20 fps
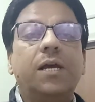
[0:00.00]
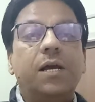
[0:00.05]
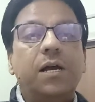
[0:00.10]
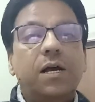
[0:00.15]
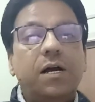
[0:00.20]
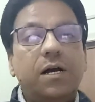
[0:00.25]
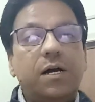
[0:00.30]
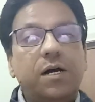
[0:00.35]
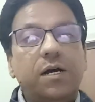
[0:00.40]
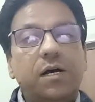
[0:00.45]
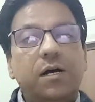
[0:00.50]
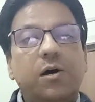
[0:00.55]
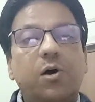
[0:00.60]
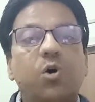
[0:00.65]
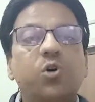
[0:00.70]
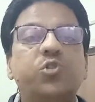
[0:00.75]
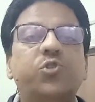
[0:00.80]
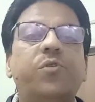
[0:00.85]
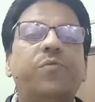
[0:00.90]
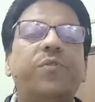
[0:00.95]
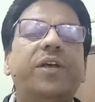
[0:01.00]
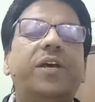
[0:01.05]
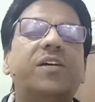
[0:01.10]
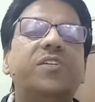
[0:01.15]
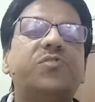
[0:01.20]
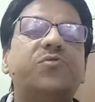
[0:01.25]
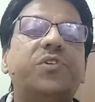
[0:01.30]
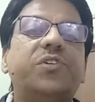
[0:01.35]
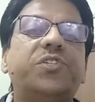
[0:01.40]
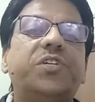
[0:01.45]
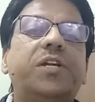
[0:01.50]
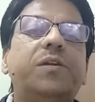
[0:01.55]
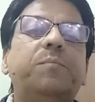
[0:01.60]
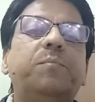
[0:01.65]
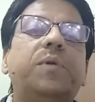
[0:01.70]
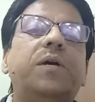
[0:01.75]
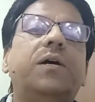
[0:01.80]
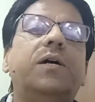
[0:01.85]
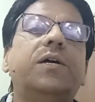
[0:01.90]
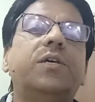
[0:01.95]
auxiliary construction
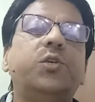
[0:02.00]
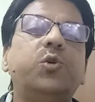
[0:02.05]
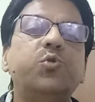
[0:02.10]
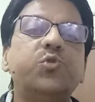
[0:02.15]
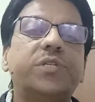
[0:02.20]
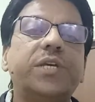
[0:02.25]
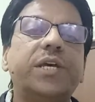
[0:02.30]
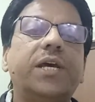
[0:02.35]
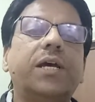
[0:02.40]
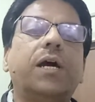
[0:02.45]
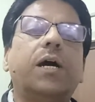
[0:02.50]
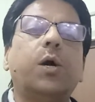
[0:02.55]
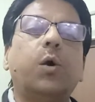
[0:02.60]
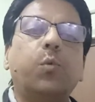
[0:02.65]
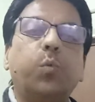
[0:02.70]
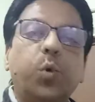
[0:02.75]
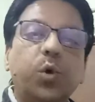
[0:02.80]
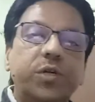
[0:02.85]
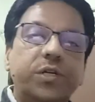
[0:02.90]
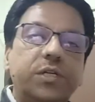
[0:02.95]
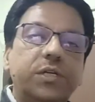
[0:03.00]
using wood.